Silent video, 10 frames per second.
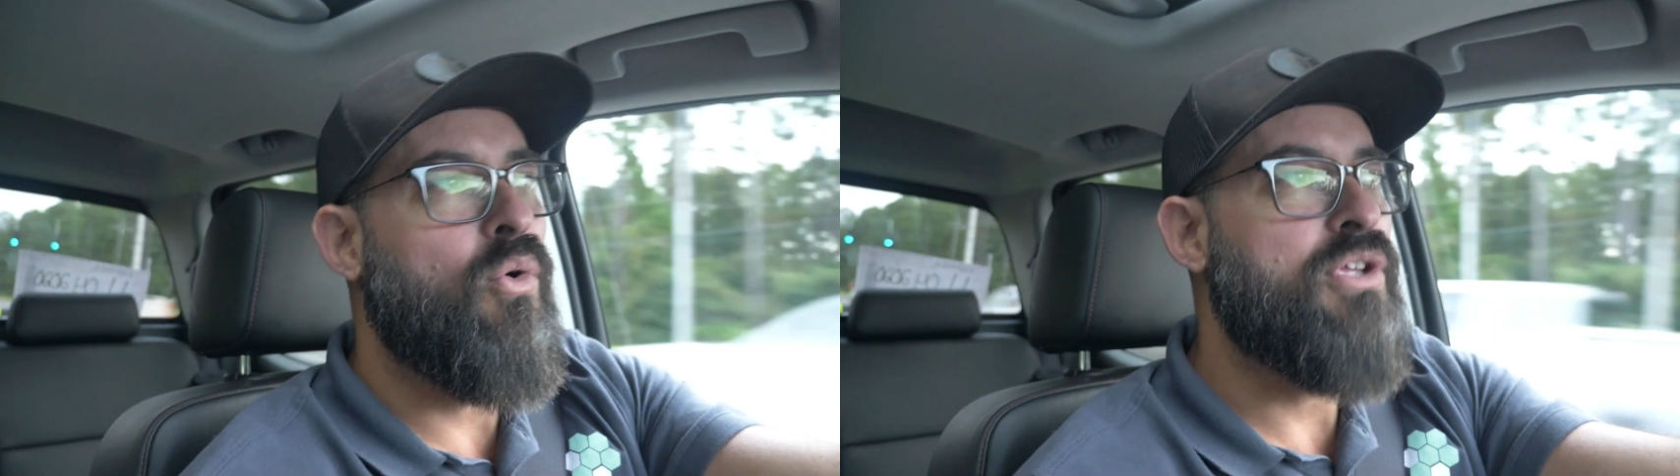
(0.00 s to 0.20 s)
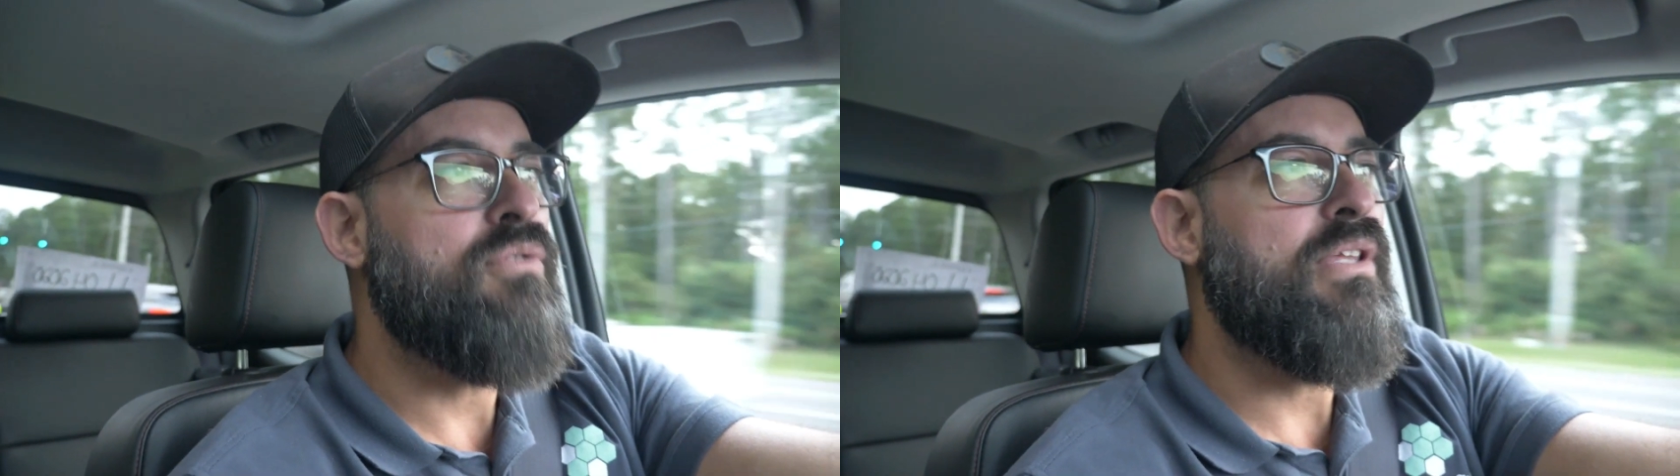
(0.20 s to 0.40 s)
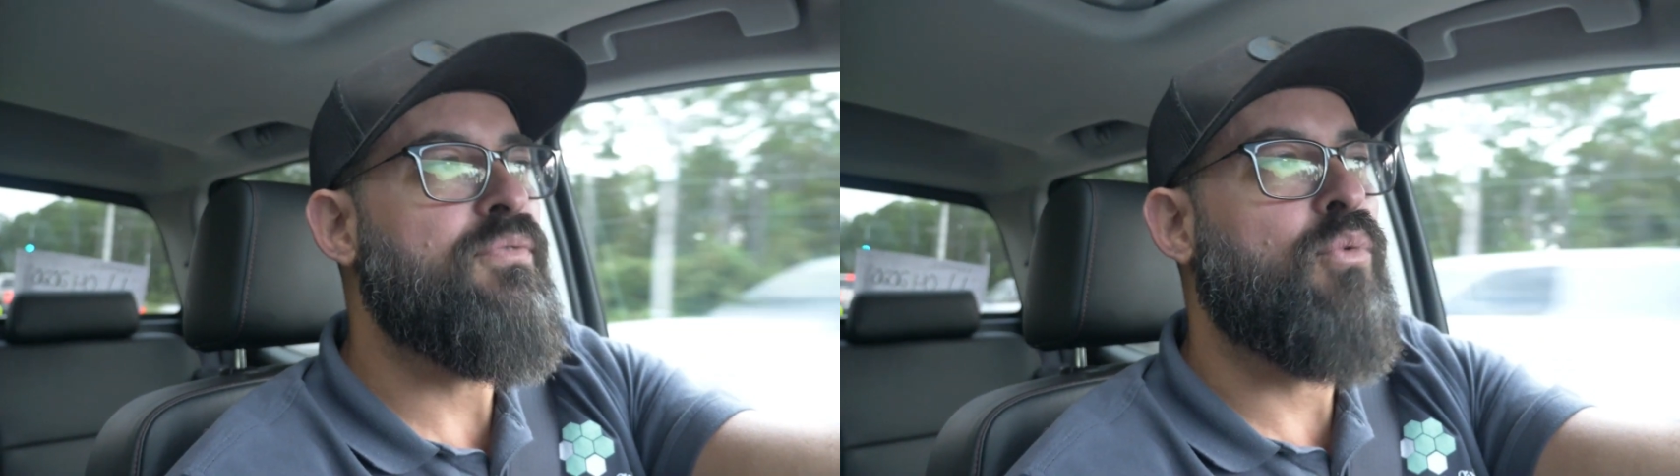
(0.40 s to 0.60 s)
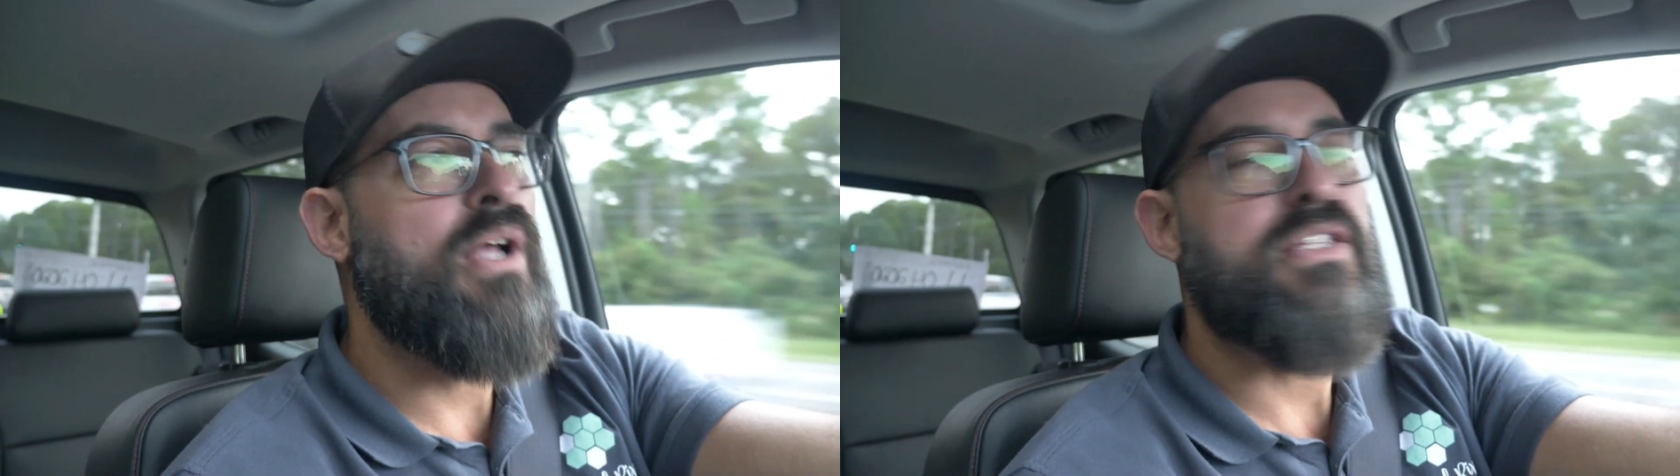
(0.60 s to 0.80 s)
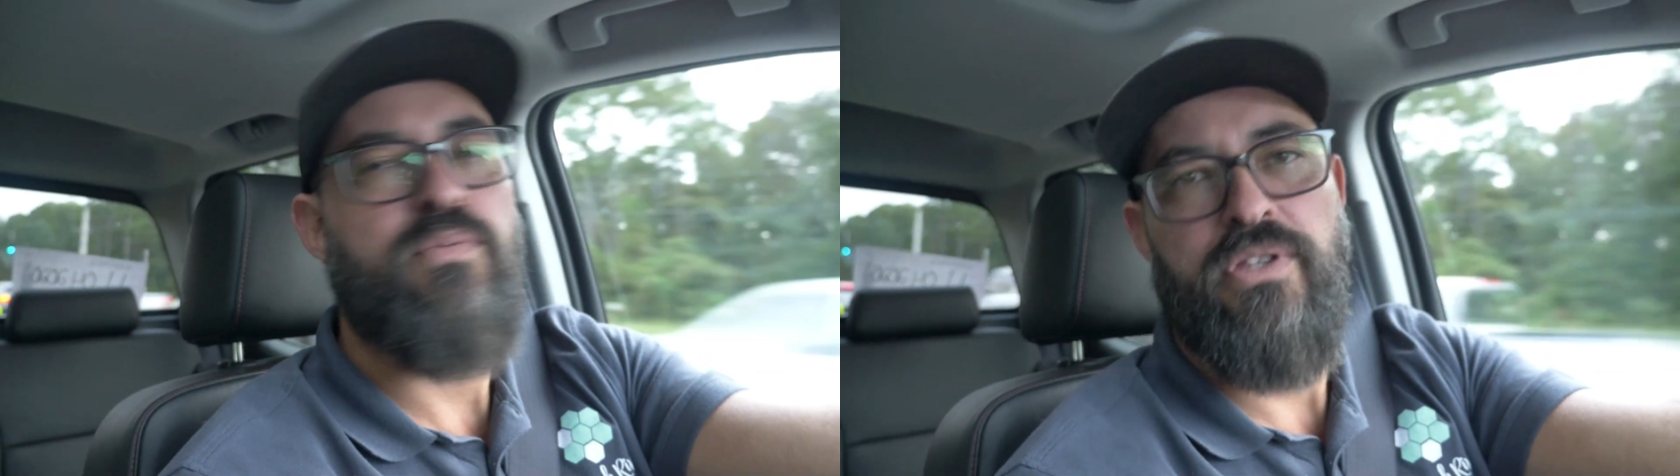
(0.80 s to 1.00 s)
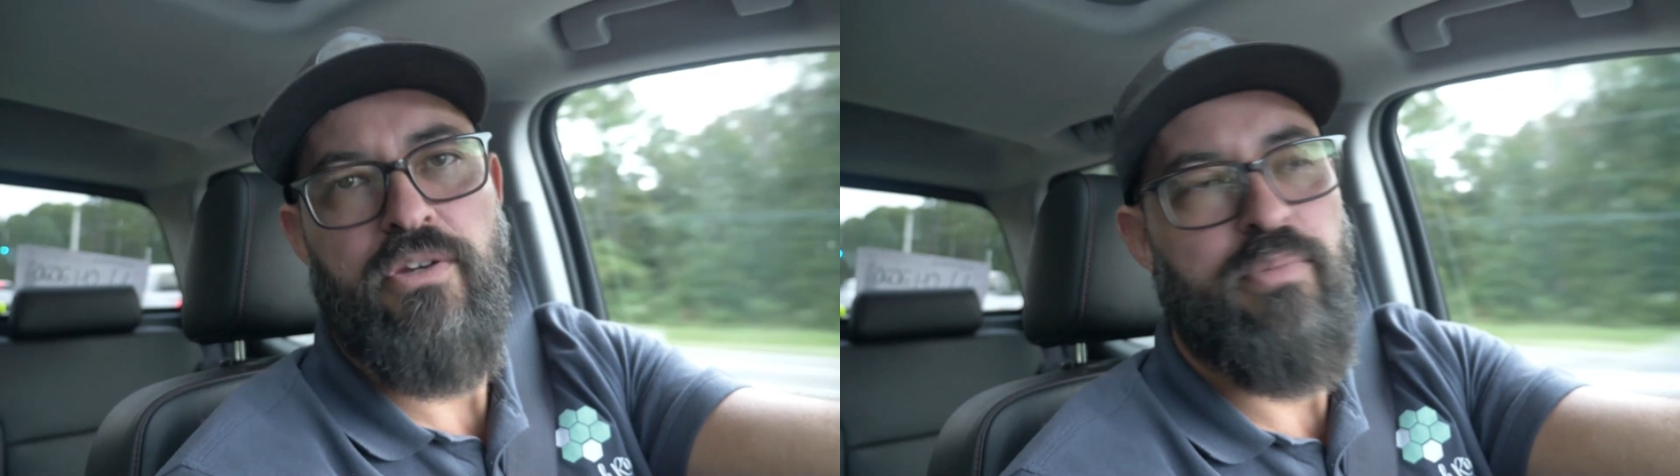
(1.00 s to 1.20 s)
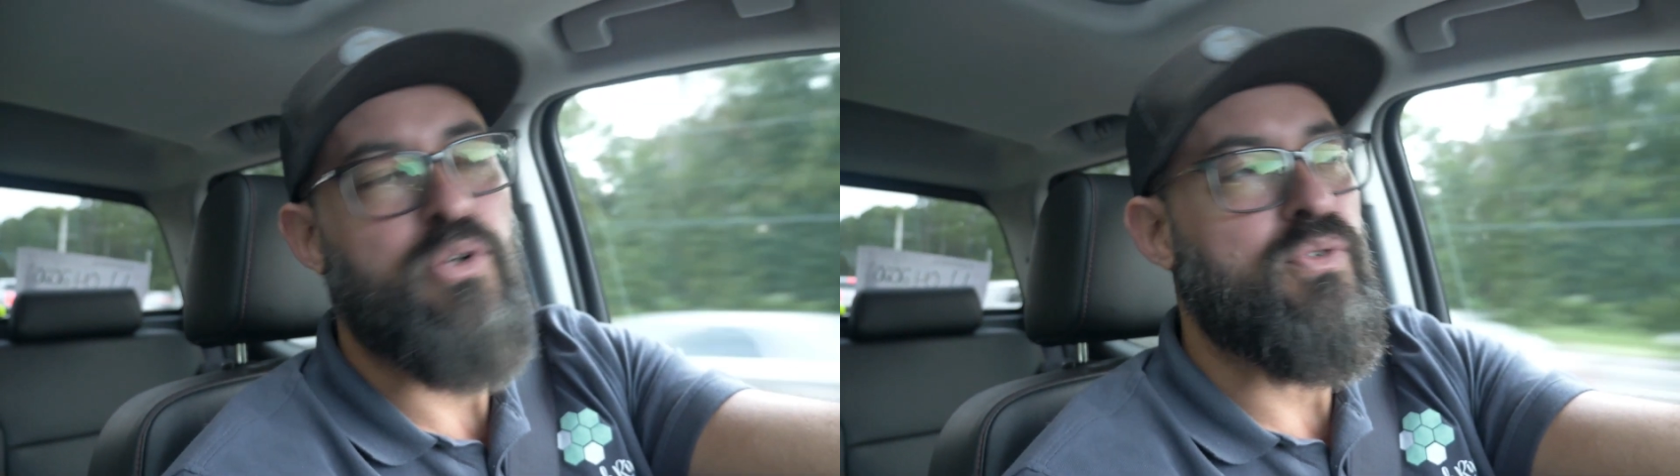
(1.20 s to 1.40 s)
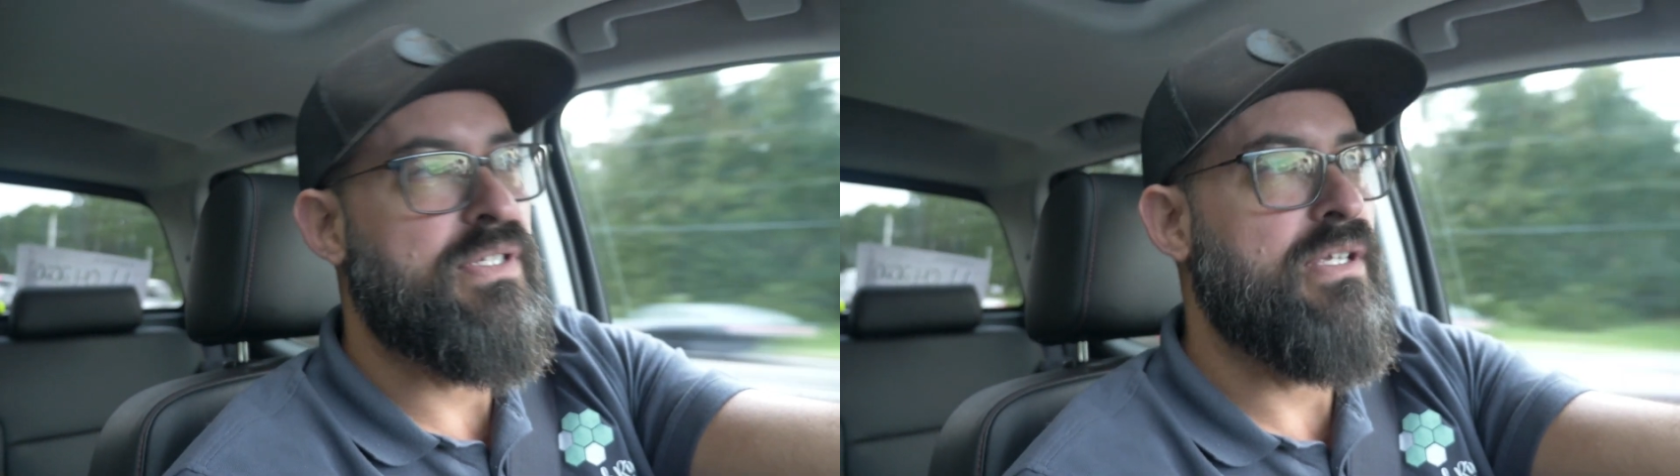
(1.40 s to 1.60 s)
or you leave ruts with your
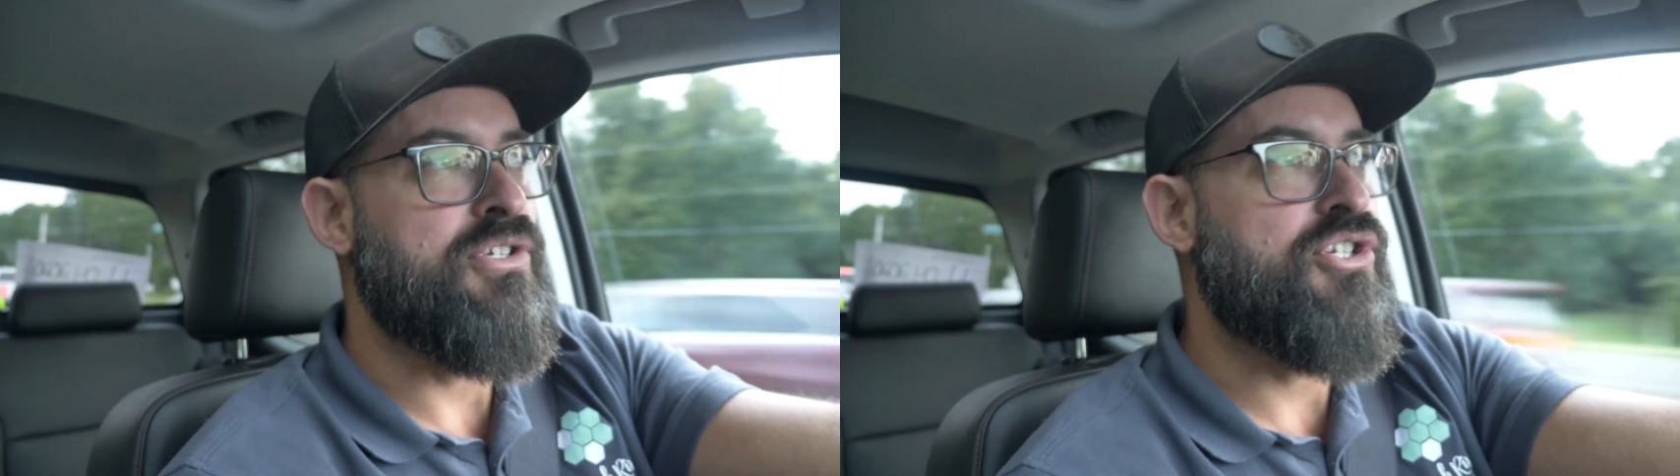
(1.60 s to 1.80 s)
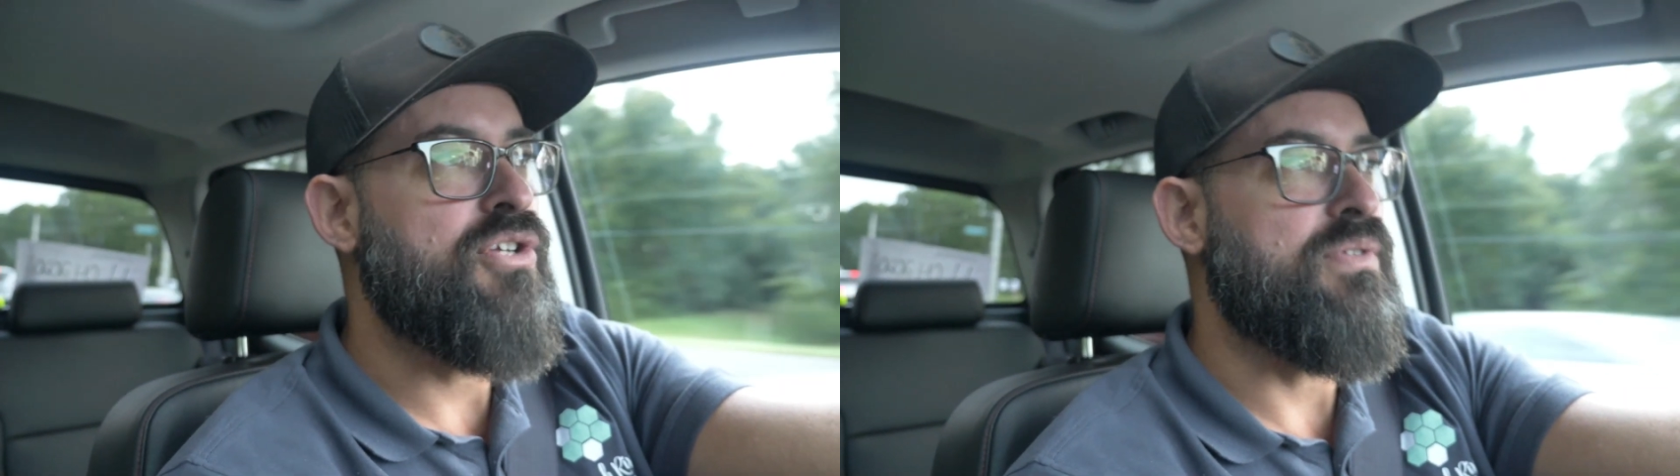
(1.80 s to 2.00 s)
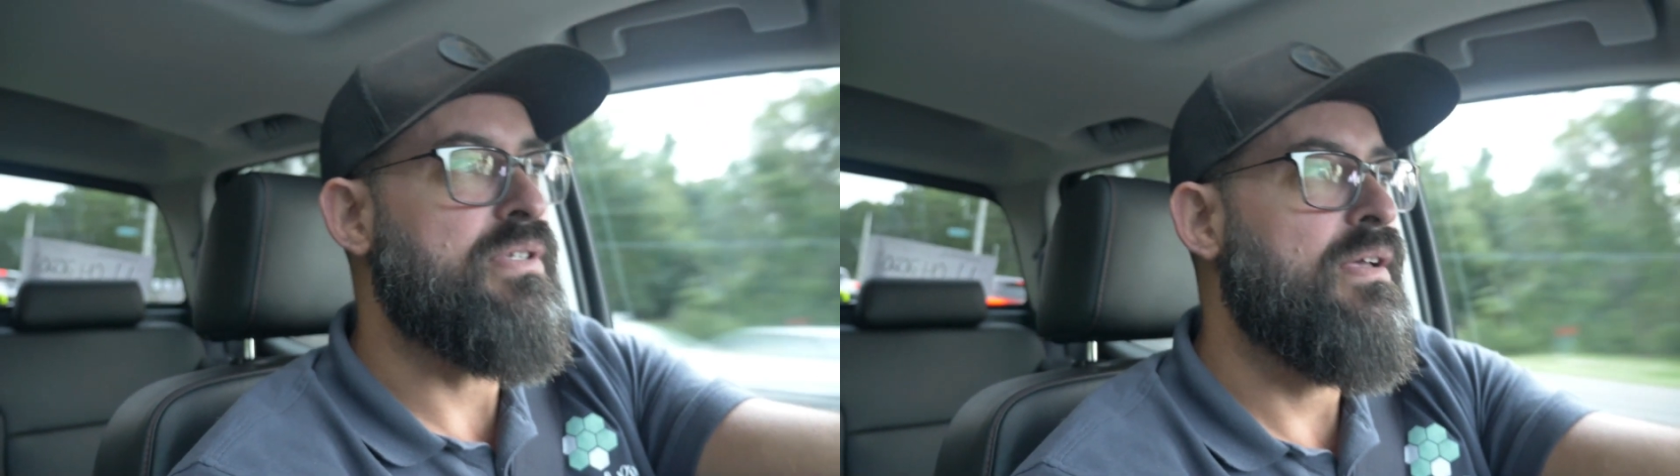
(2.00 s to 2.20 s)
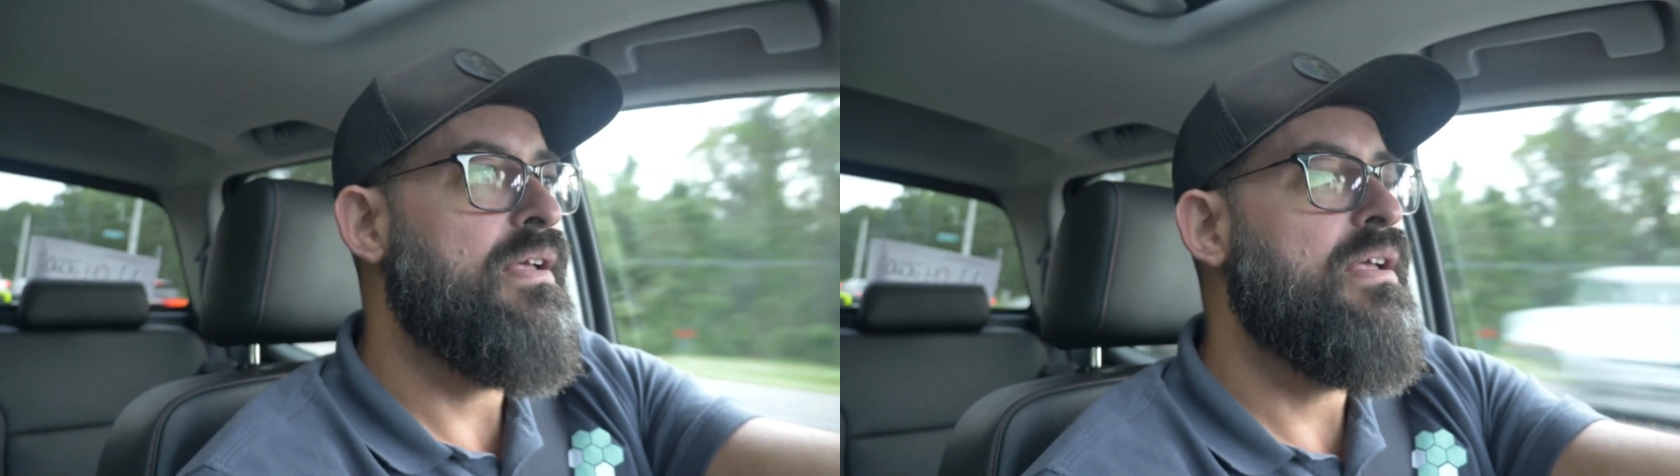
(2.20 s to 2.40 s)
boots and shoes.